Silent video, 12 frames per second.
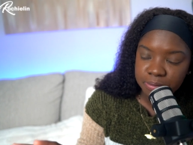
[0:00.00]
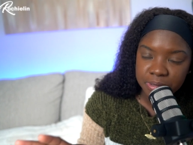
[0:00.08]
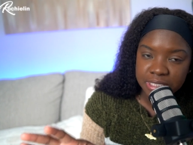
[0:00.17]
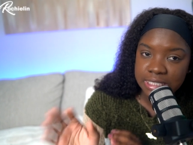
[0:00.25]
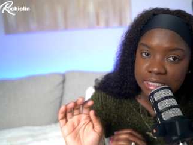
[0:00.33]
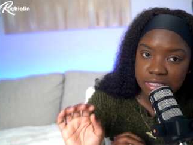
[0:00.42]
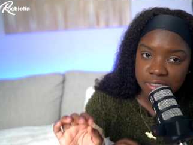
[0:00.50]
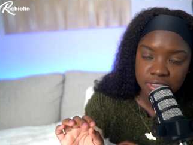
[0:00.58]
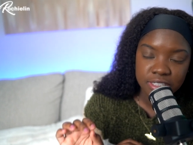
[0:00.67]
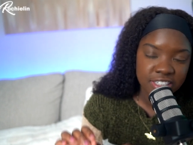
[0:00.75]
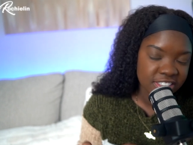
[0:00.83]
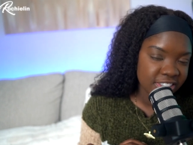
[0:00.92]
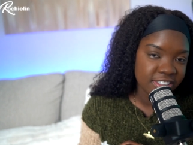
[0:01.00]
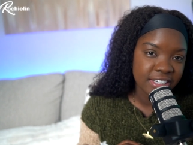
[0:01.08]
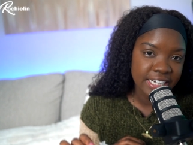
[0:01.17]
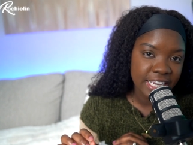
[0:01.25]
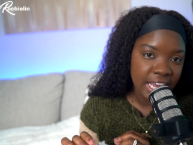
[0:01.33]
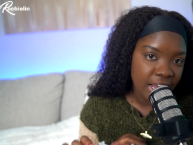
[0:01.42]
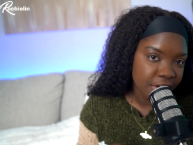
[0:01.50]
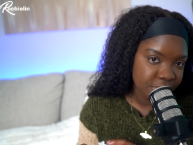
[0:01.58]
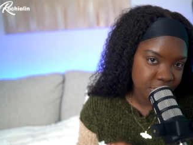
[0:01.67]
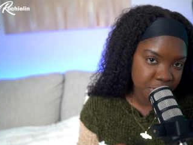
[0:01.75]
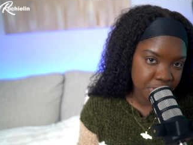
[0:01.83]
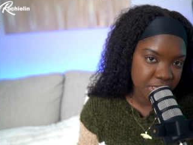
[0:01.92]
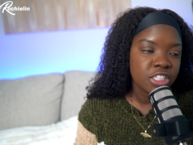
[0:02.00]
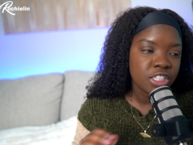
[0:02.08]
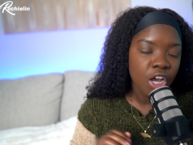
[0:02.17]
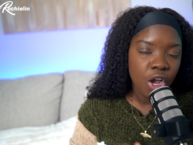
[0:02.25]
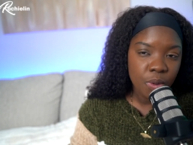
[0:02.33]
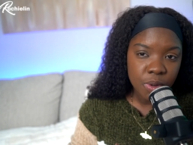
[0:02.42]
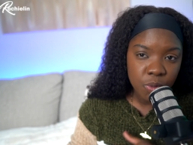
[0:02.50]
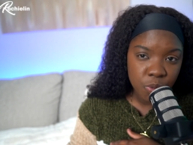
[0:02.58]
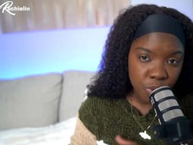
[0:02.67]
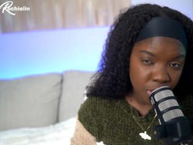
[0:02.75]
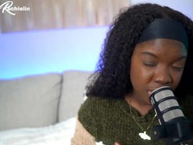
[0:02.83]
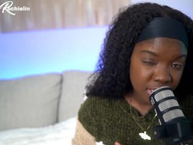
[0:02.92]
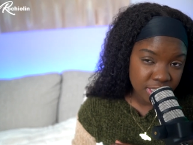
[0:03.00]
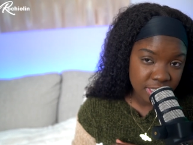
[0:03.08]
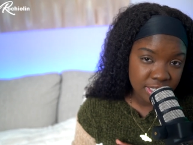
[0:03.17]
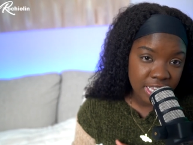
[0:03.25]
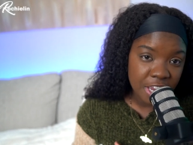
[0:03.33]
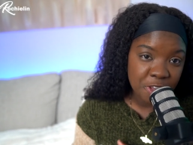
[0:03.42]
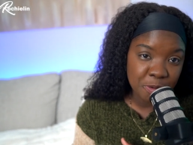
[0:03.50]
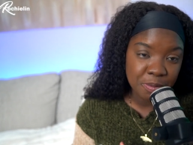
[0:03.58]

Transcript: but it doesn't necessarily have to be. So, how it works is that you